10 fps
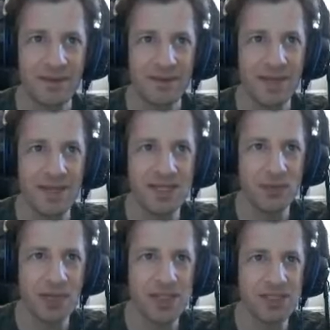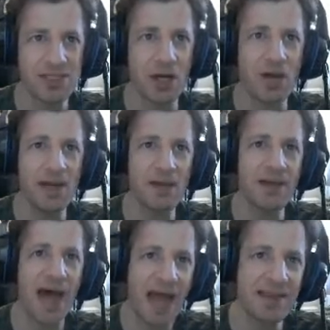Then its location is automatically
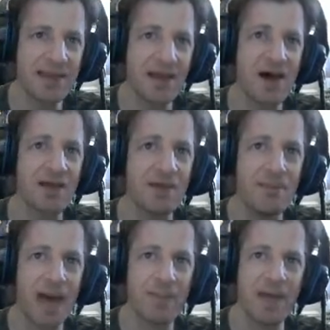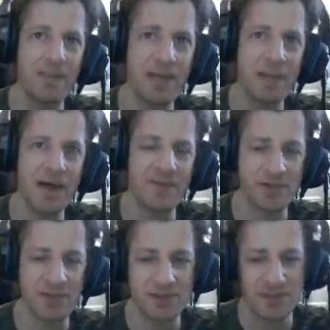highlighted on the map and minimap for a
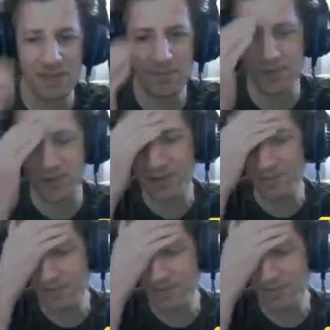certain time period.